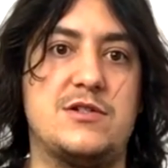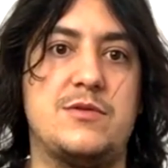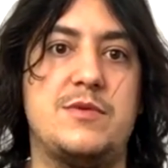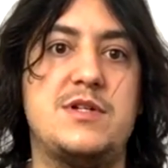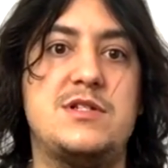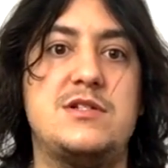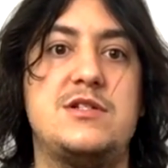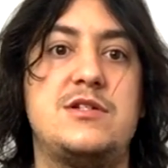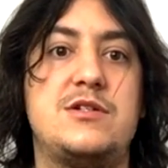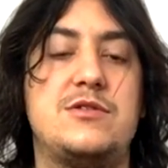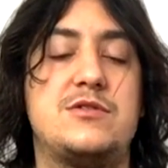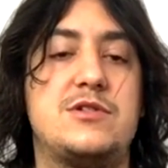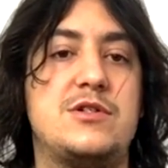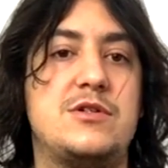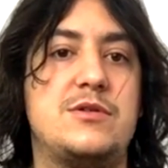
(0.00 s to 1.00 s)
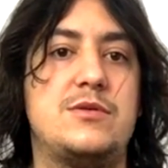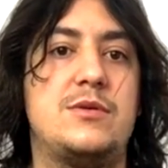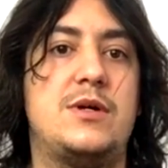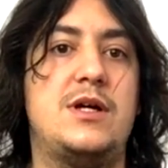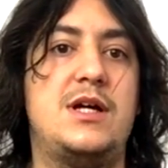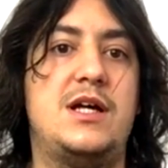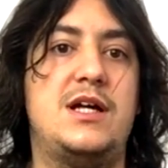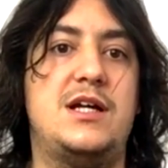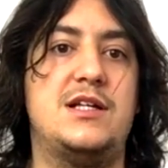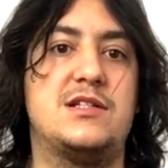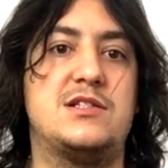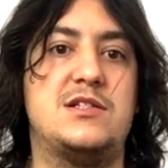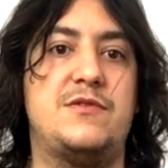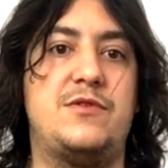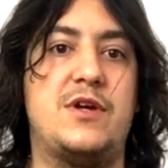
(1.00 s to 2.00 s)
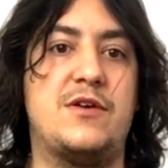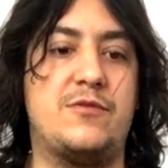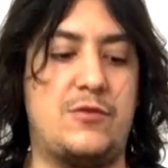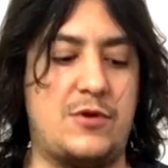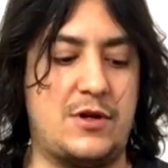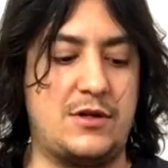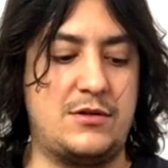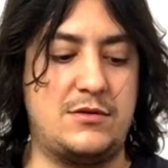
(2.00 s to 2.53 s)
The reason you do two is because if you have one,